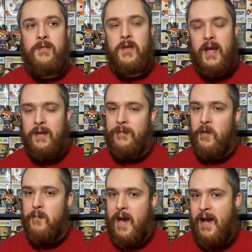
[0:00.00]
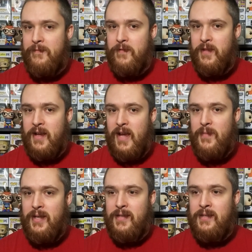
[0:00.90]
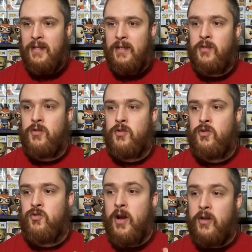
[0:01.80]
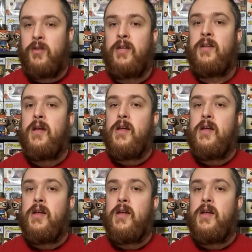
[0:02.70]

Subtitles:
you kind of feel bad for the guy because he is struggling